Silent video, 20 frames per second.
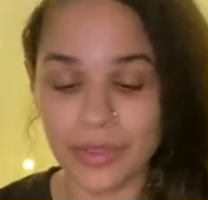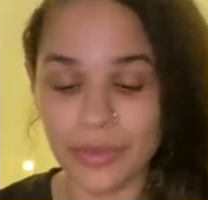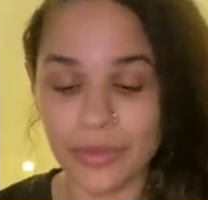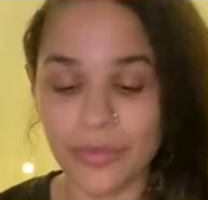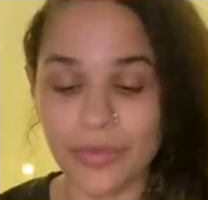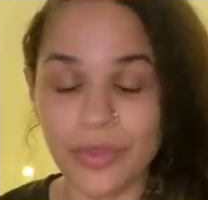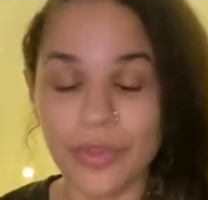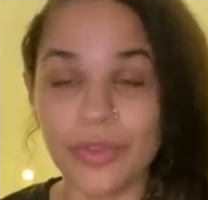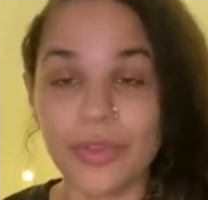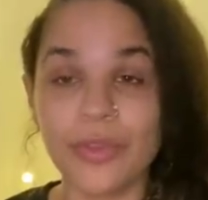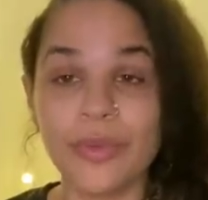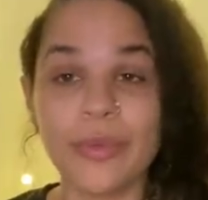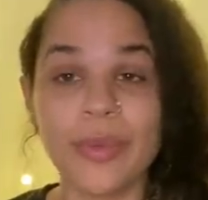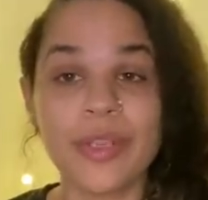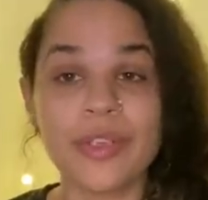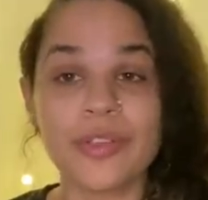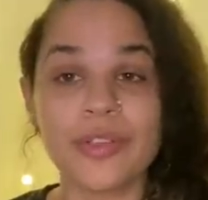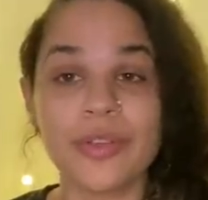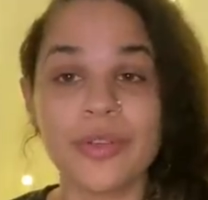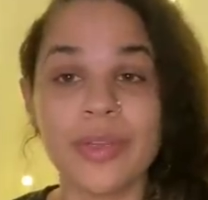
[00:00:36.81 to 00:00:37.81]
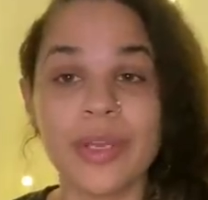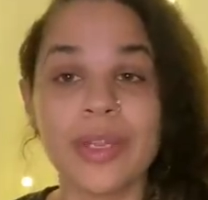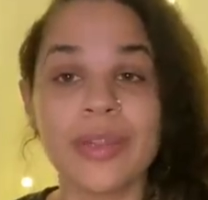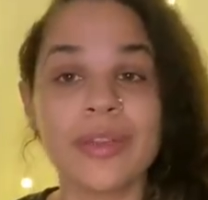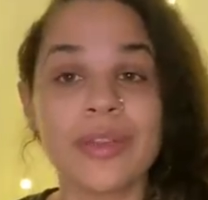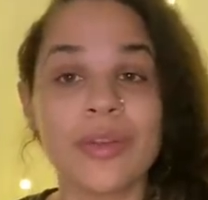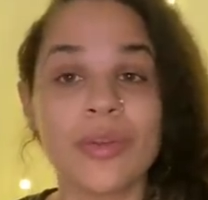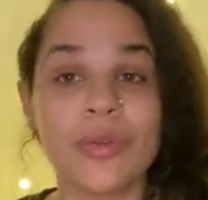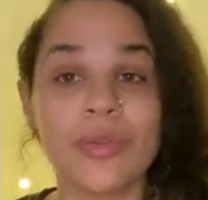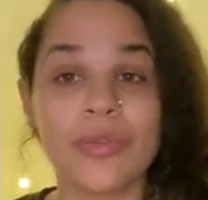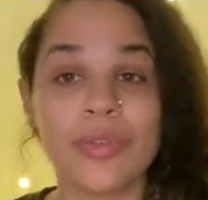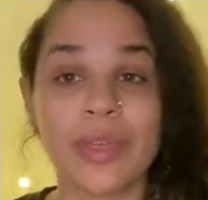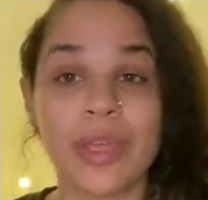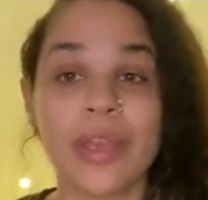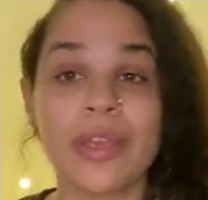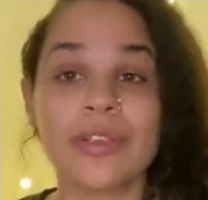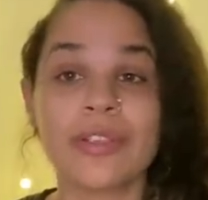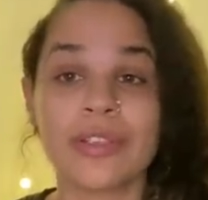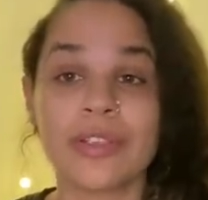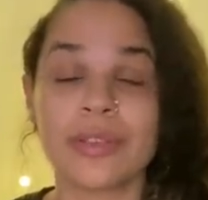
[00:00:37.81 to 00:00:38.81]
If you do, make sure you hit the
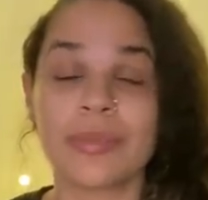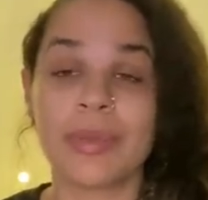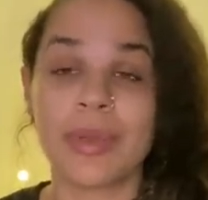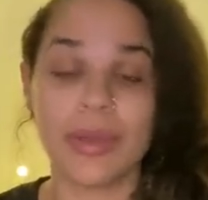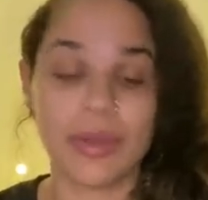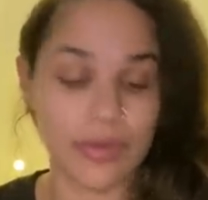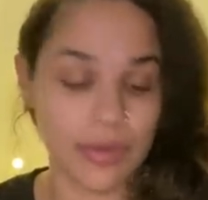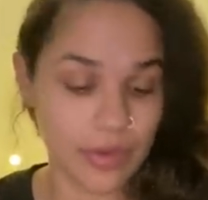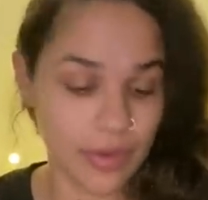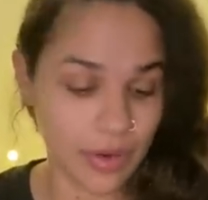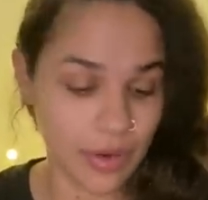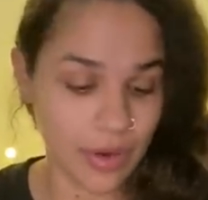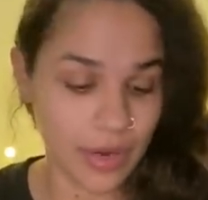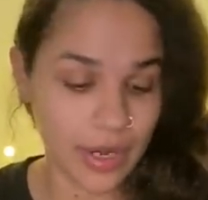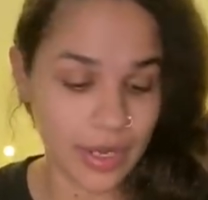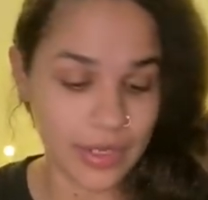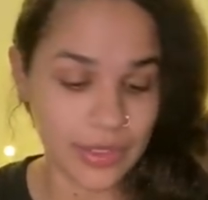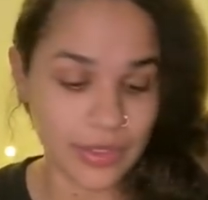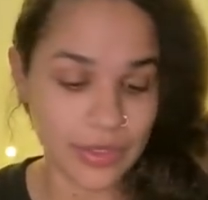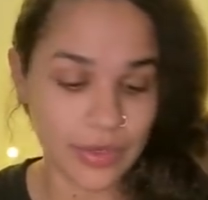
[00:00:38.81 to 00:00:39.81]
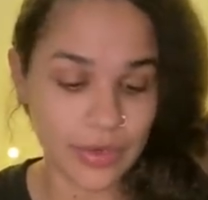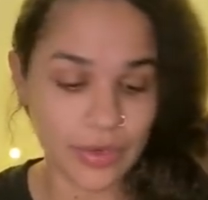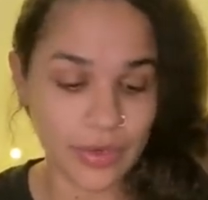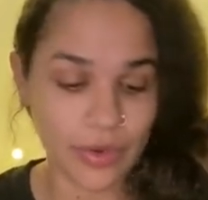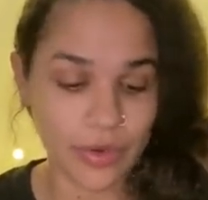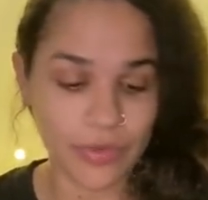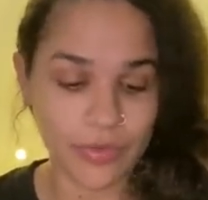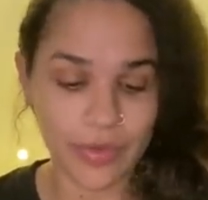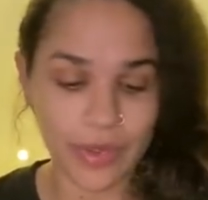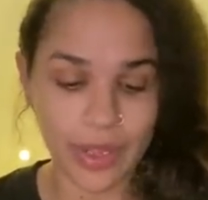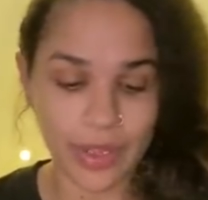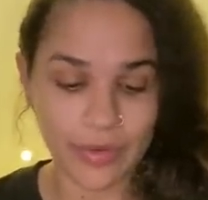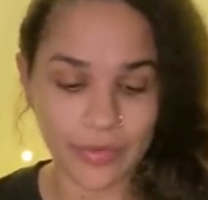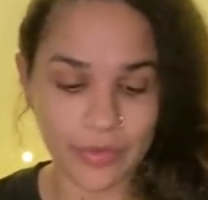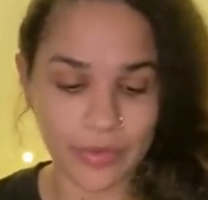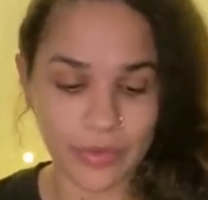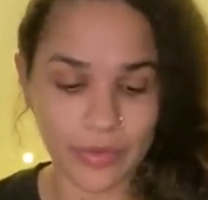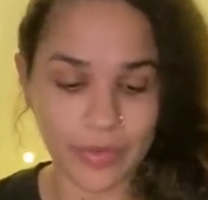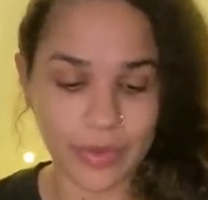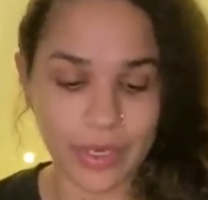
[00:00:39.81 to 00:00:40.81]
notifications bell, all right? So you're notified for
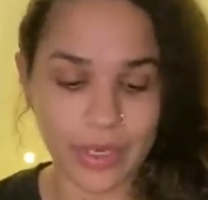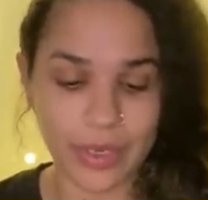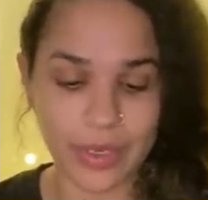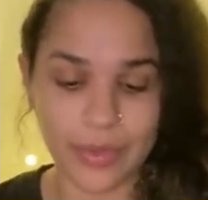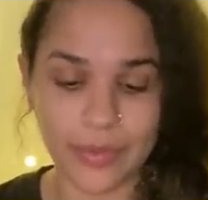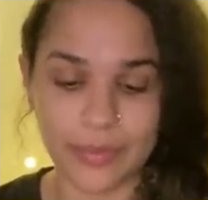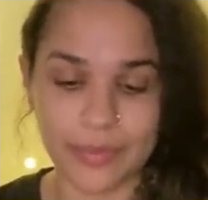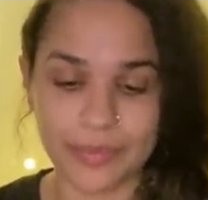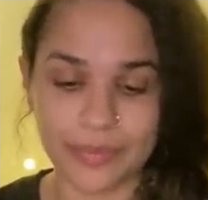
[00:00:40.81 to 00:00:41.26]
the reading.